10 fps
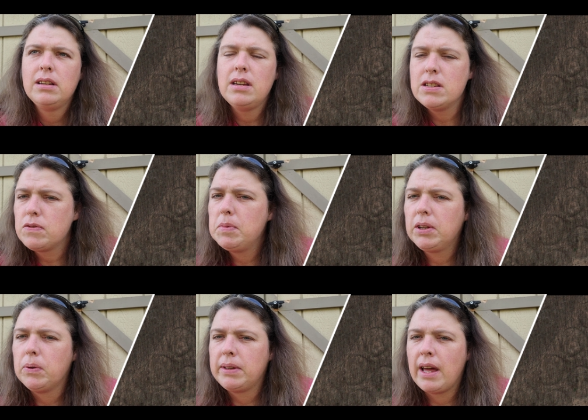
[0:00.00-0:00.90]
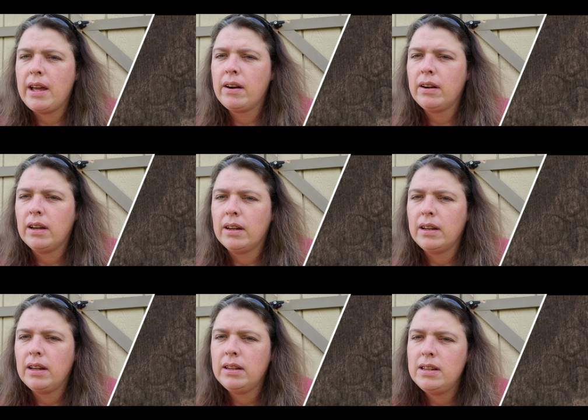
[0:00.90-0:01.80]
he's familiar with that area,
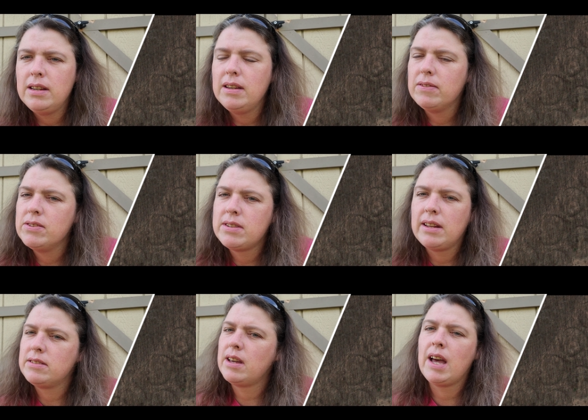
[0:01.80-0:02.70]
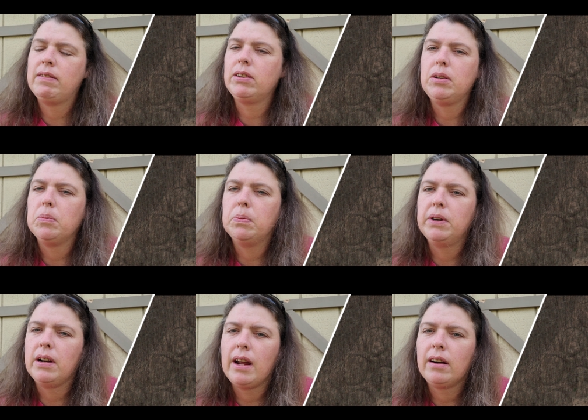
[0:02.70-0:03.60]
and he even said it's a heavily
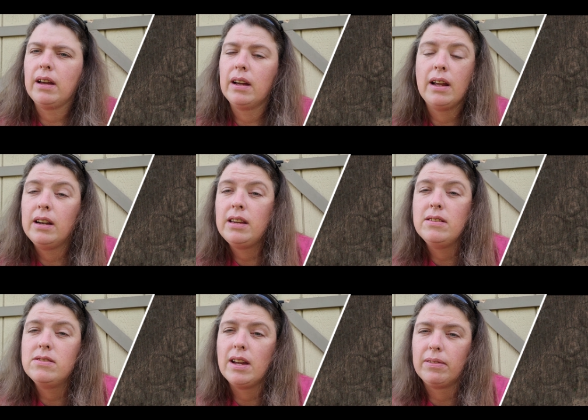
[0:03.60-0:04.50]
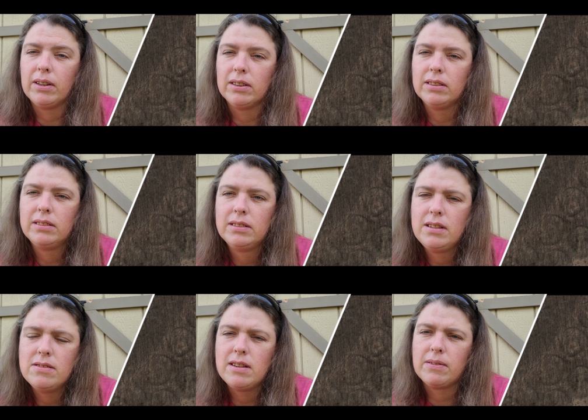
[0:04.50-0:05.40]
wooded area, and he's never
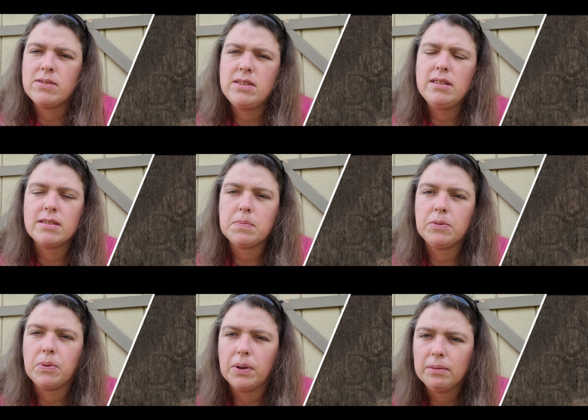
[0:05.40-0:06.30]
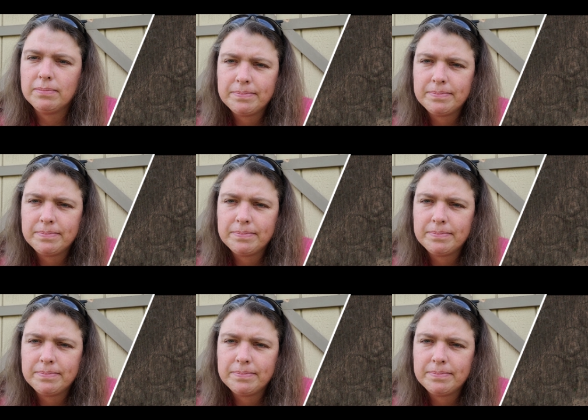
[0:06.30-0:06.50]
he's never seen this before.